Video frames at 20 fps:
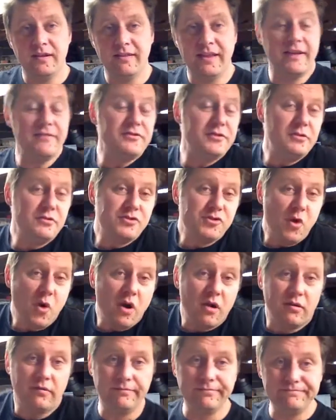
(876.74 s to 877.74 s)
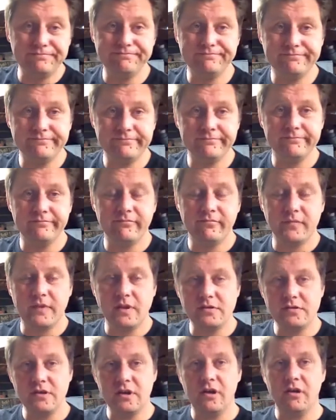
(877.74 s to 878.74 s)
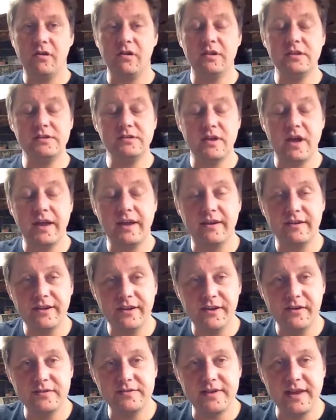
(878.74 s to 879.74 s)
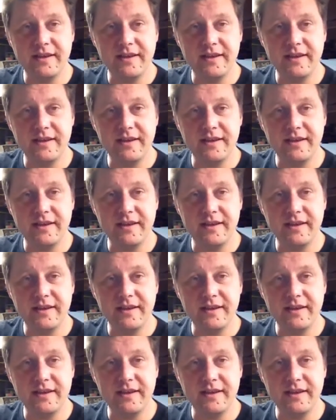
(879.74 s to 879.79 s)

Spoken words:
Life's too short. So at least I can do is